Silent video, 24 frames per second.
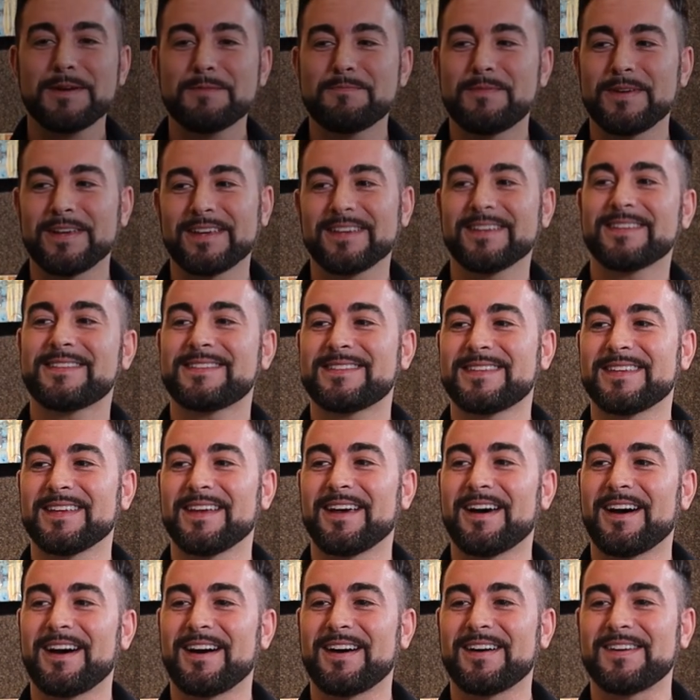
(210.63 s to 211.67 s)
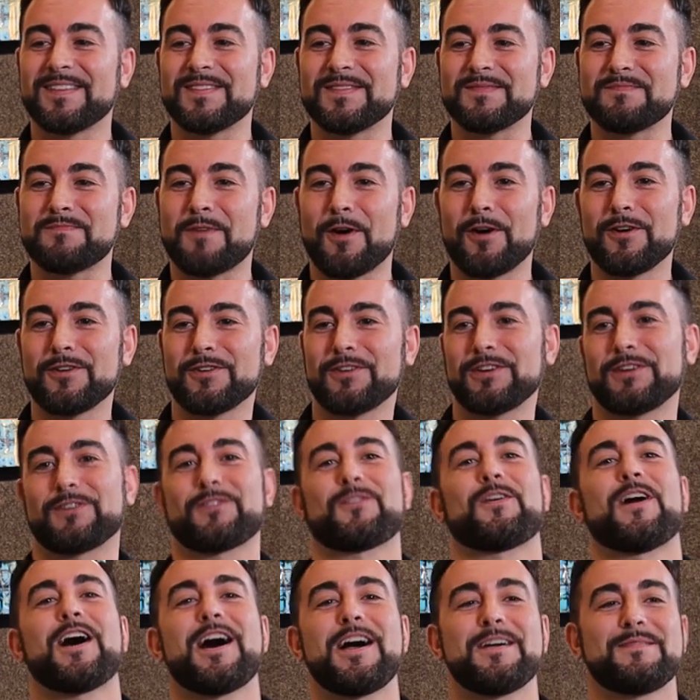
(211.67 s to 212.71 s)
my biggest partner in
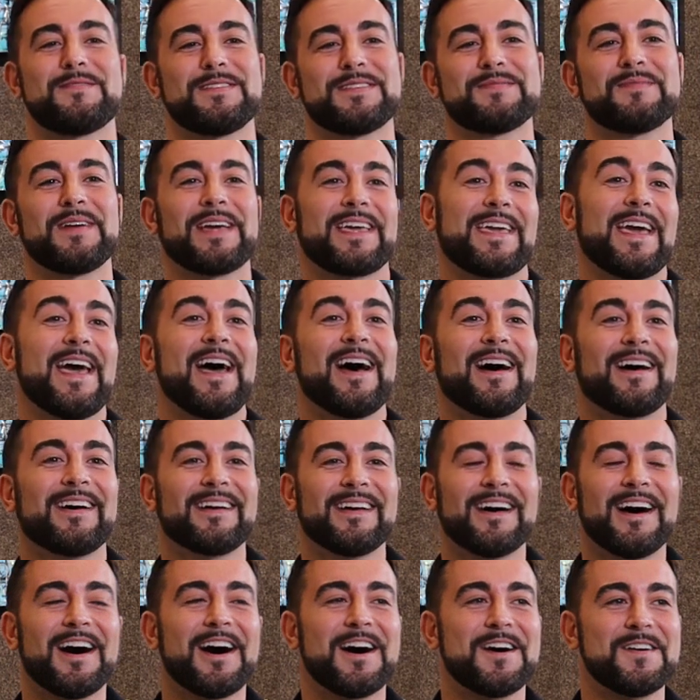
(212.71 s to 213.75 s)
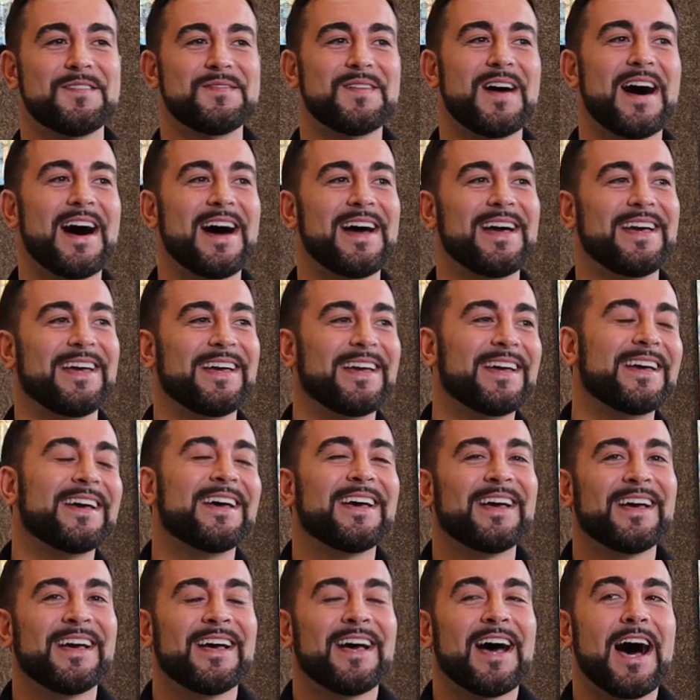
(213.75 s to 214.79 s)
crime is my cat.
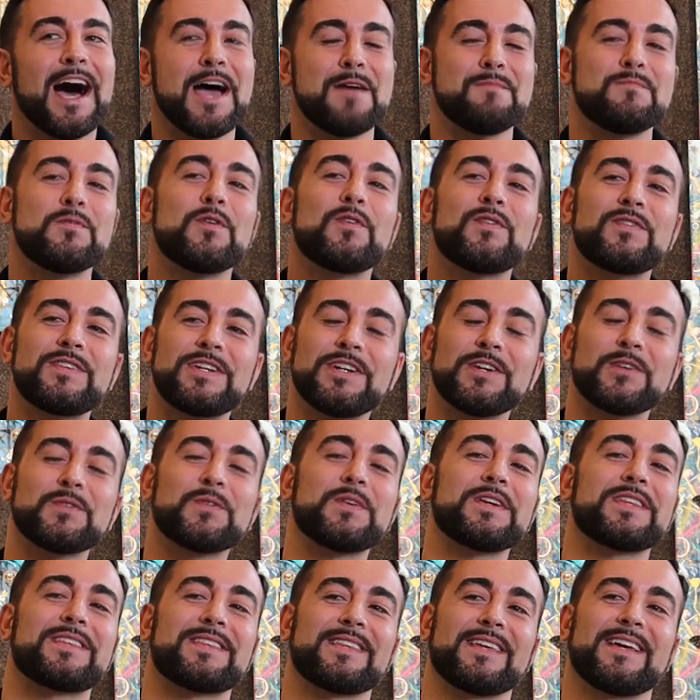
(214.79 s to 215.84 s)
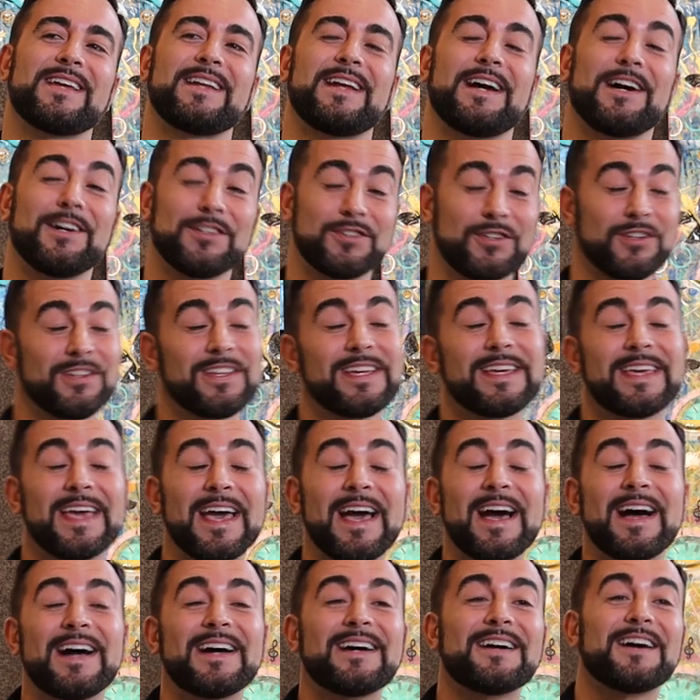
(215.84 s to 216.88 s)
I moved here with an elderly
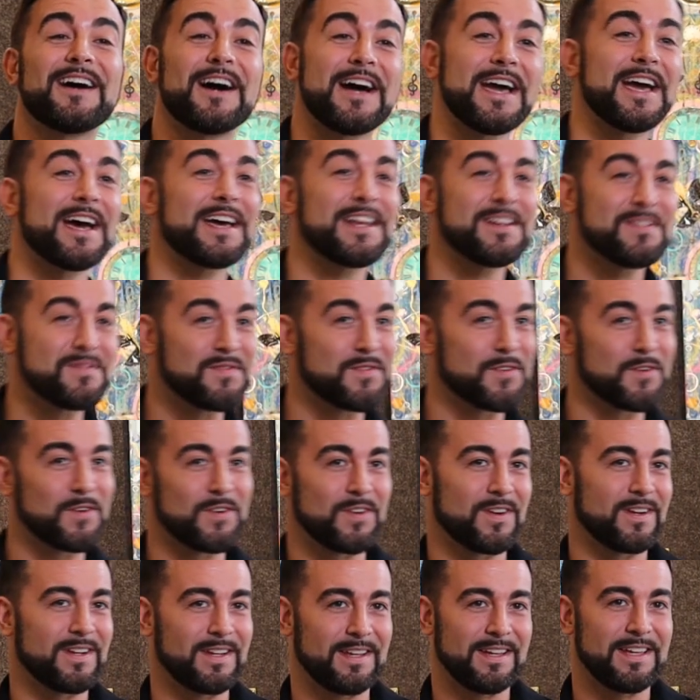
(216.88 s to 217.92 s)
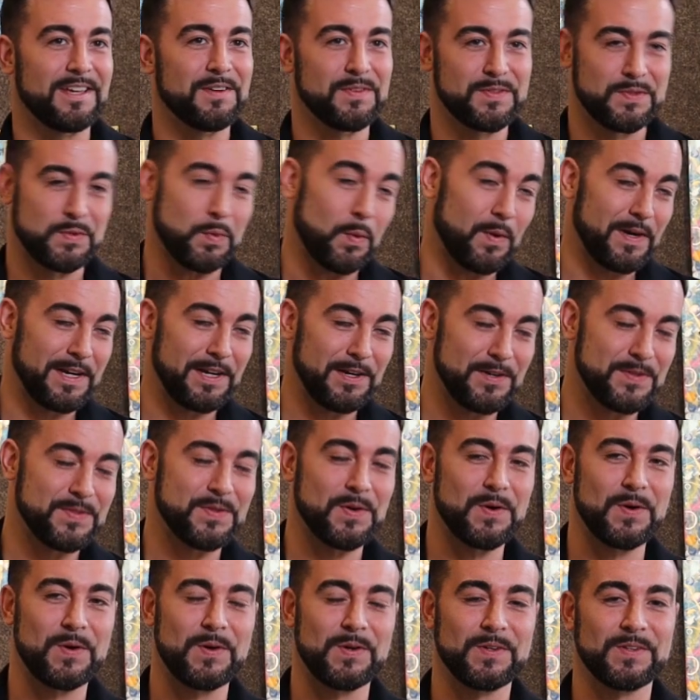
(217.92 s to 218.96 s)
cat. I had him he was 20 years
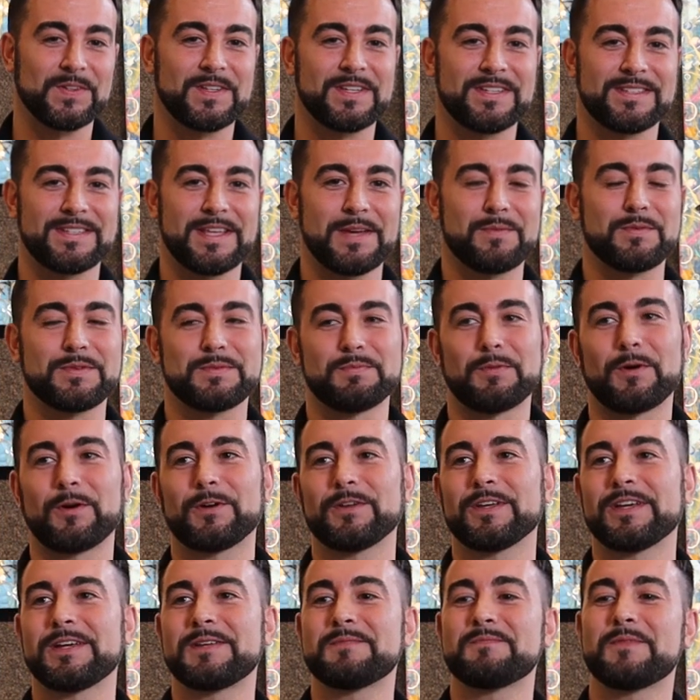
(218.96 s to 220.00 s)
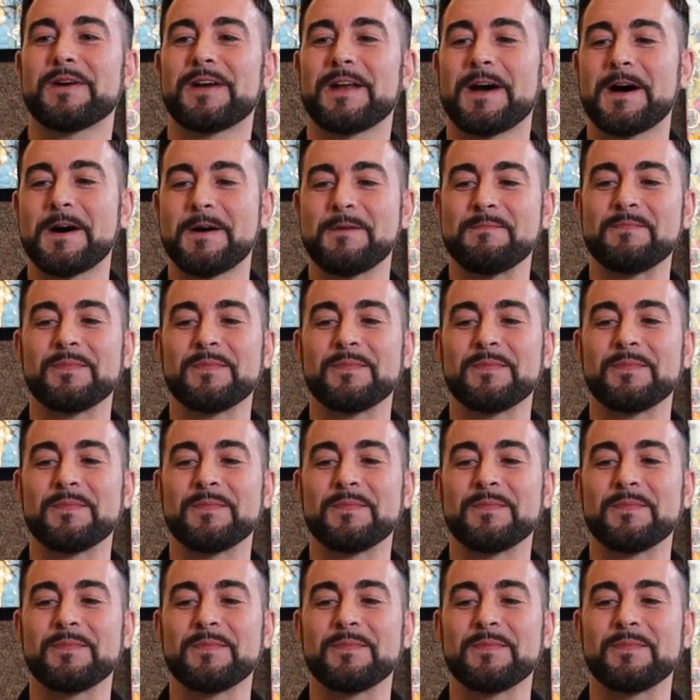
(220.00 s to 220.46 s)
old. His name was Merlin, but